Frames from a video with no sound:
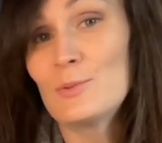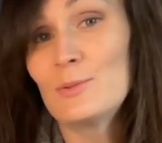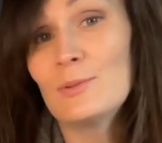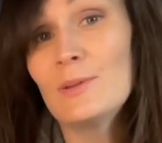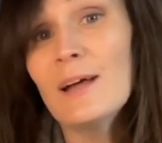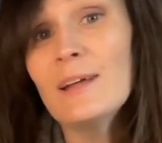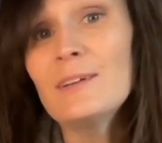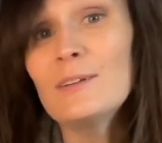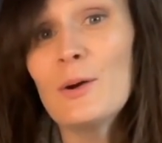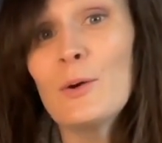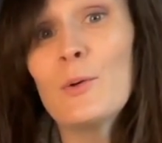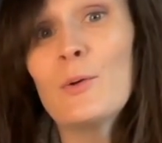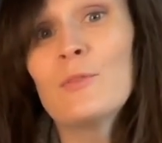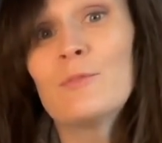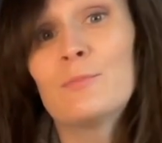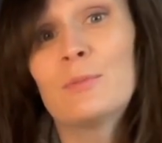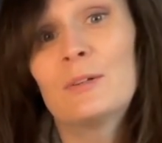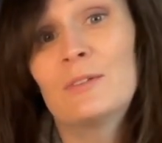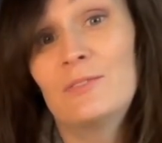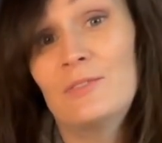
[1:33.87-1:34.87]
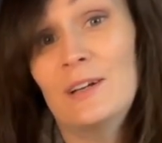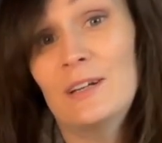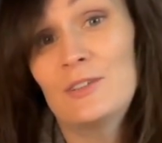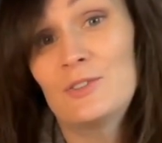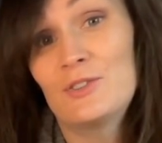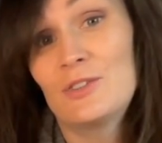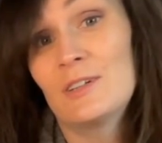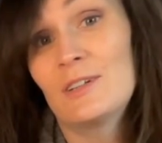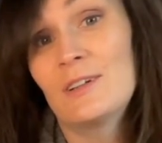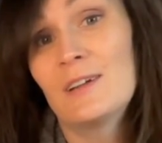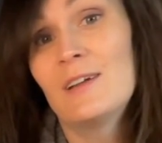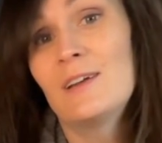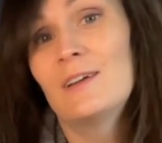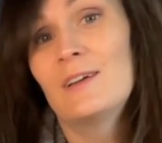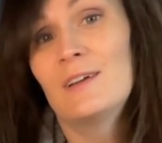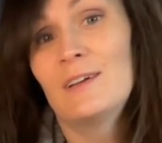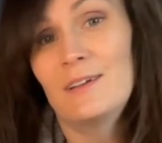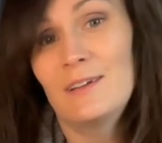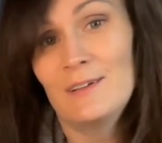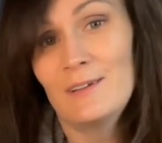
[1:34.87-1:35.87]
let go of perfection
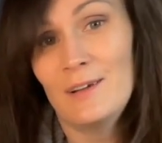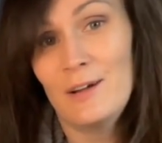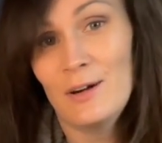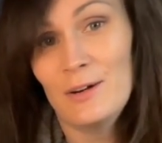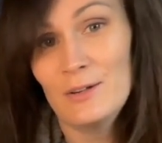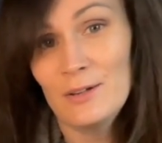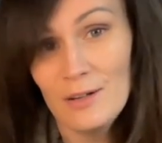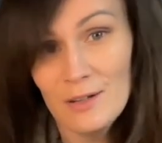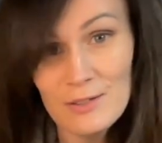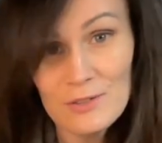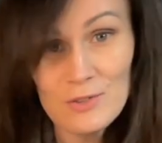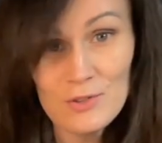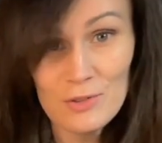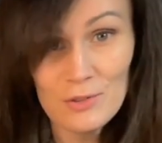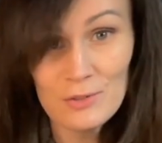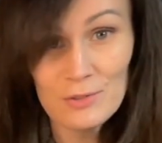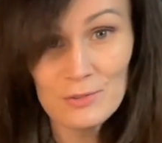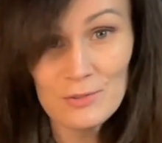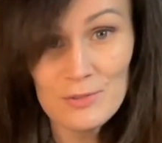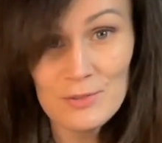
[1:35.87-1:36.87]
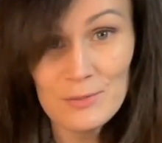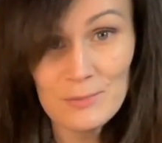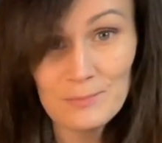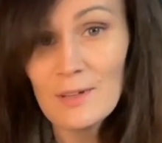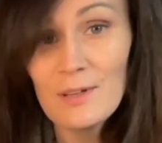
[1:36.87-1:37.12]
in our art journals.